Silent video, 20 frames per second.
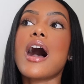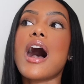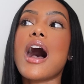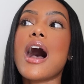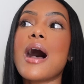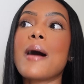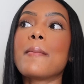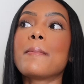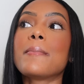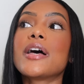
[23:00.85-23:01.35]

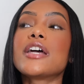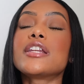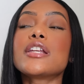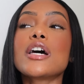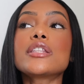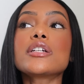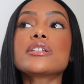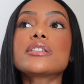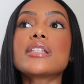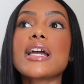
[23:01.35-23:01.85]

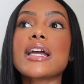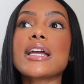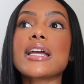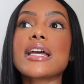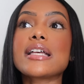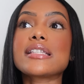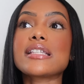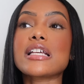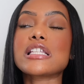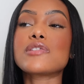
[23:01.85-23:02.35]
Another thing
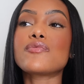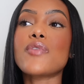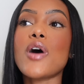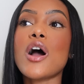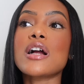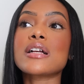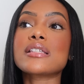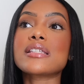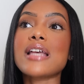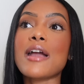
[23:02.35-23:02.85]
is, as
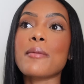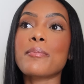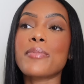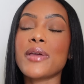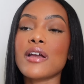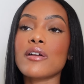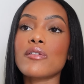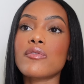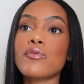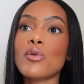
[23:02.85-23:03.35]
far as like
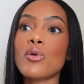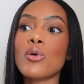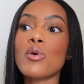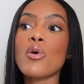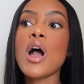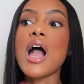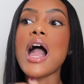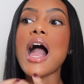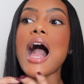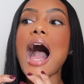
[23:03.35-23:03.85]
being
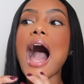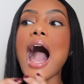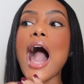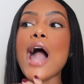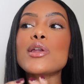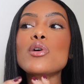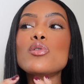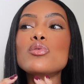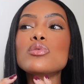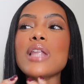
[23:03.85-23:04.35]
full,
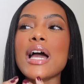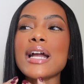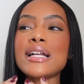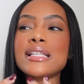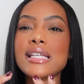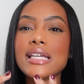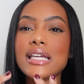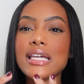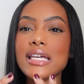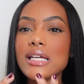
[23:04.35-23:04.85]
I don't
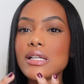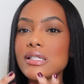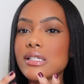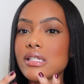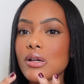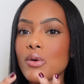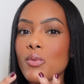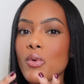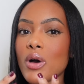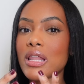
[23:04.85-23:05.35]
like to eat
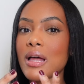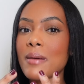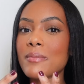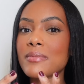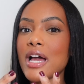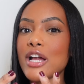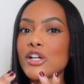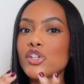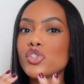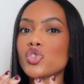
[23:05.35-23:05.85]
till
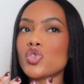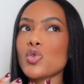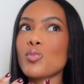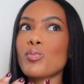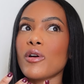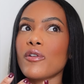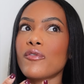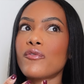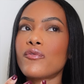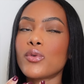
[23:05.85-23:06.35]
I'm like
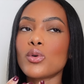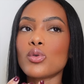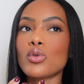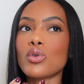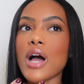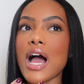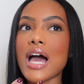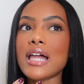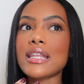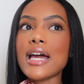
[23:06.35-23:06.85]
super
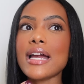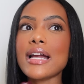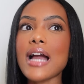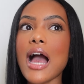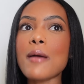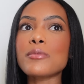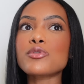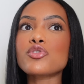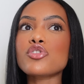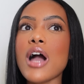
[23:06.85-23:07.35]
full.
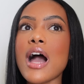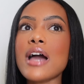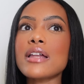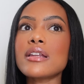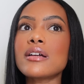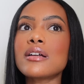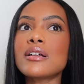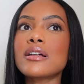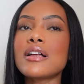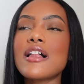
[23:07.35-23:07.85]

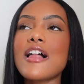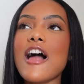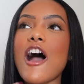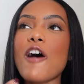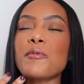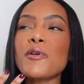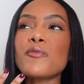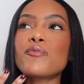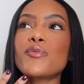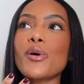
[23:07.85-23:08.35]

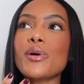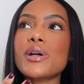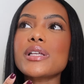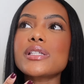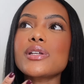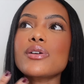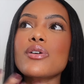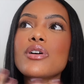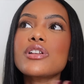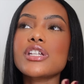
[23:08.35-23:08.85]
I've been
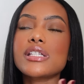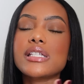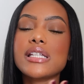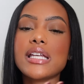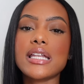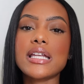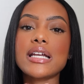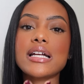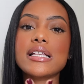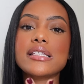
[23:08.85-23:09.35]
focusing on
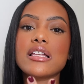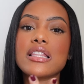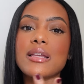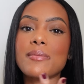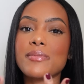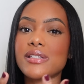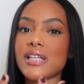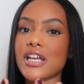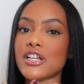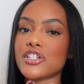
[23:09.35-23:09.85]
just eating until
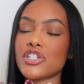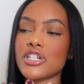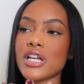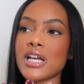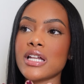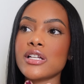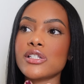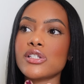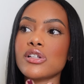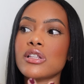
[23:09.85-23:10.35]
I'm
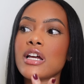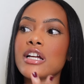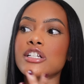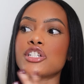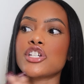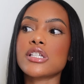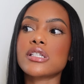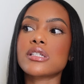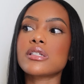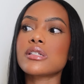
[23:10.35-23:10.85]
satiated. So
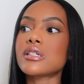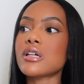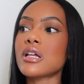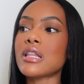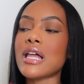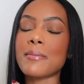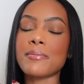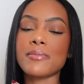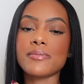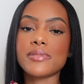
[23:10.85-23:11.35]
like just
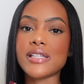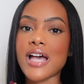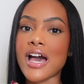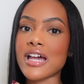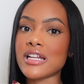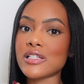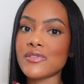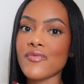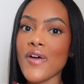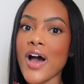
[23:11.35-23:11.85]
until I'm
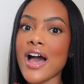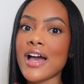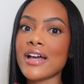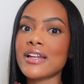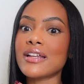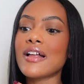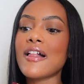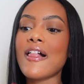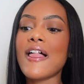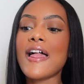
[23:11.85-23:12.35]

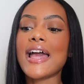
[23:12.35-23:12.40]
satisfied.